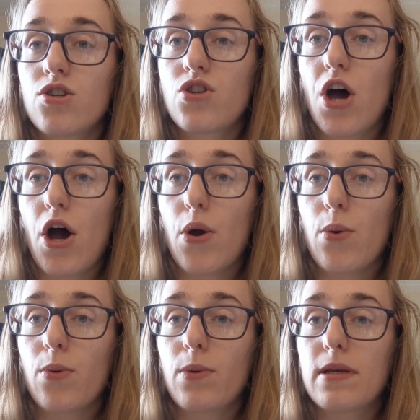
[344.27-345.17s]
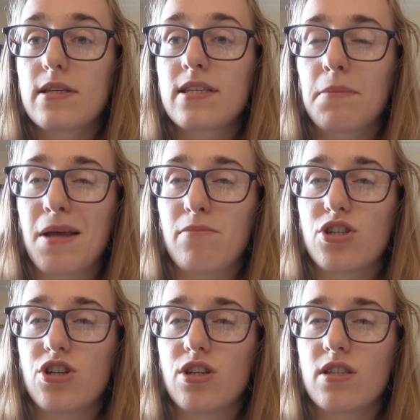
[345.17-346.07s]
So September
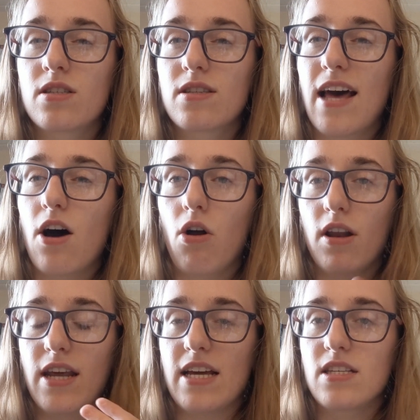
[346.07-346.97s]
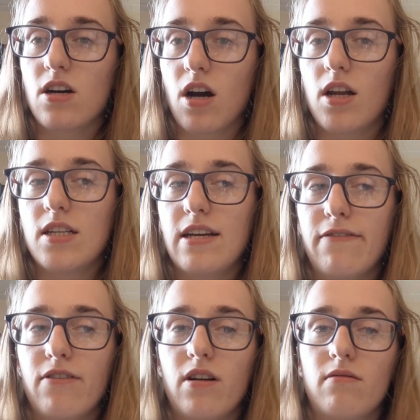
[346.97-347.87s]
students, their holidays are kind of
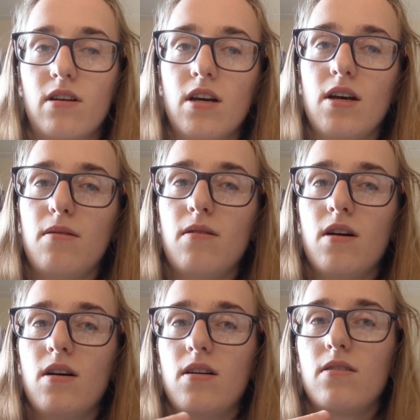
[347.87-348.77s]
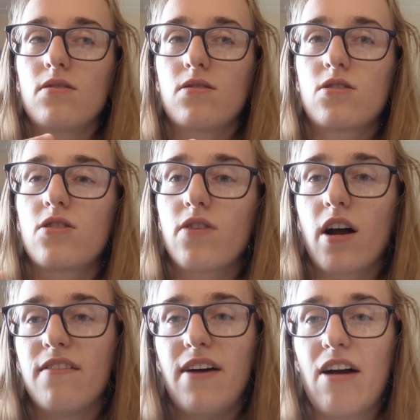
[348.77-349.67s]
different. Stuff
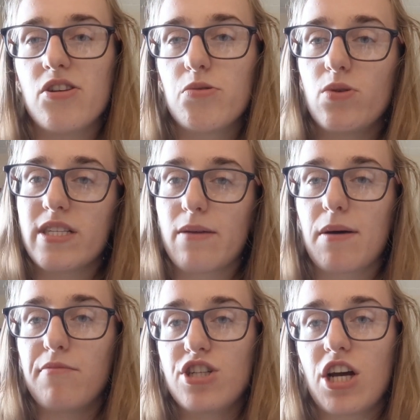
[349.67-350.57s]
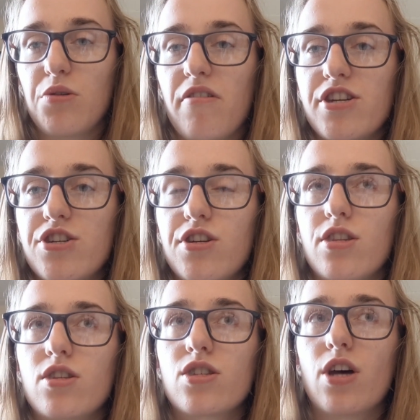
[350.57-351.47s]
kind of varies between September and January
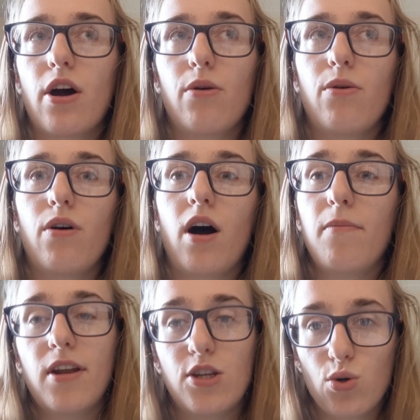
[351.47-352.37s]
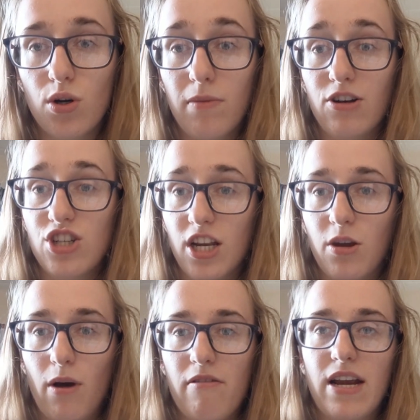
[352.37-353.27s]
students, so I'm only talking about
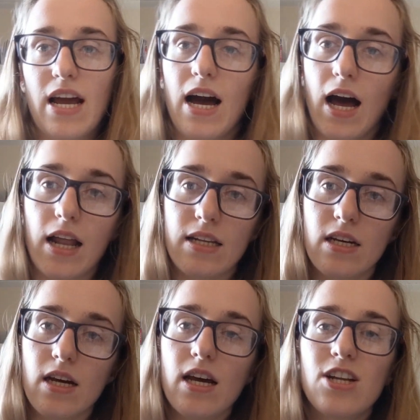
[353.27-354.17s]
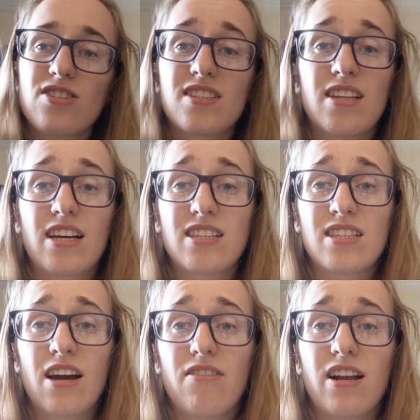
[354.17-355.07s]
January and doesn't
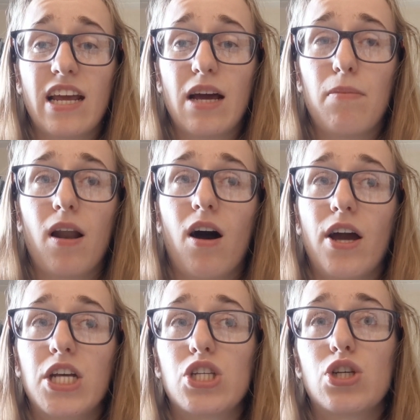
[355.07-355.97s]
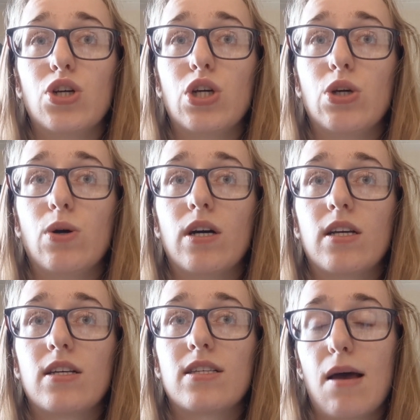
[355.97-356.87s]
necessarily apply to
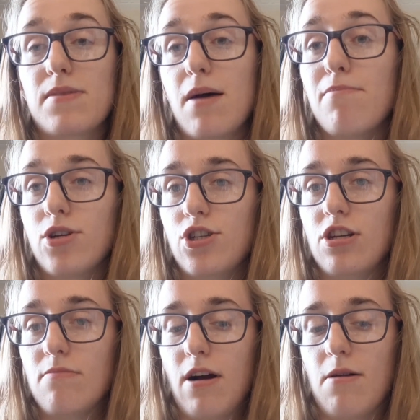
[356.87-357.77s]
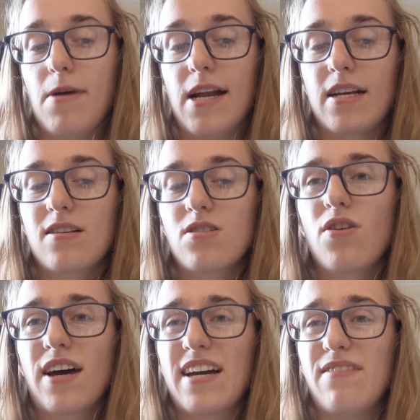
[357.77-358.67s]
September student paramedics.
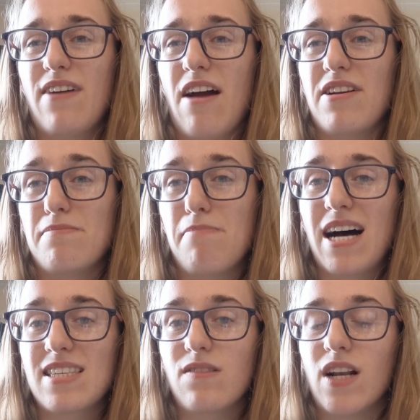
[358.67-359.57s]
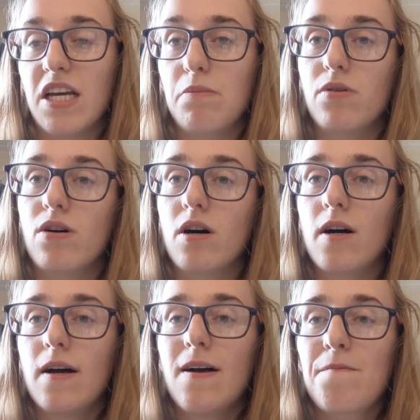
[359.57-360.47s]
Not that it varies massively, but
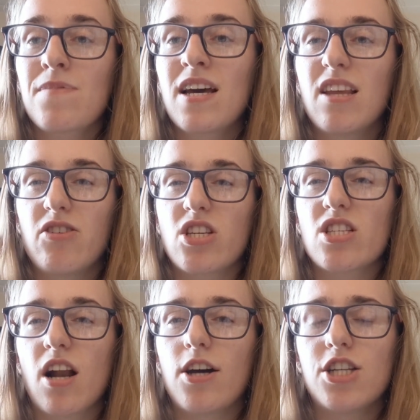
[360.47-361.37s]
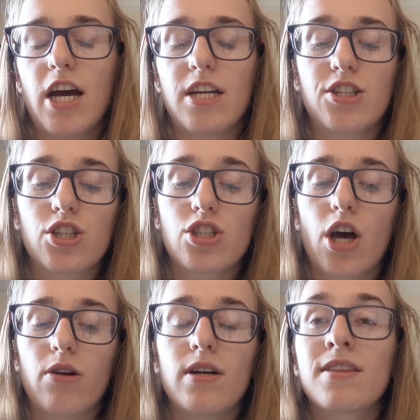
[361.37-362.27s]
there is a slight change.
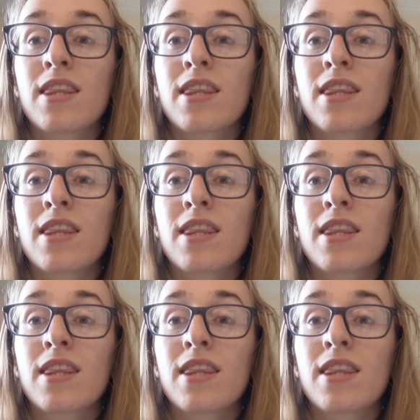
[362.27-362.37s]
So,